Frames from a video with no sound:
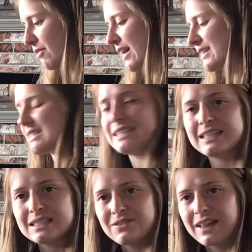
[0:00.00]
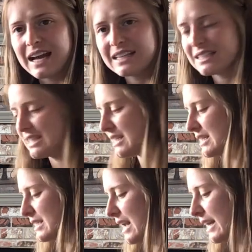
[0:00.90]
flexed, knees flexed in this
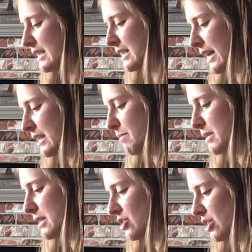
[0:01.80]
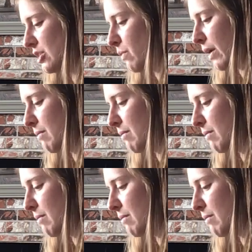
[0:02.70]
90-90 position. You want to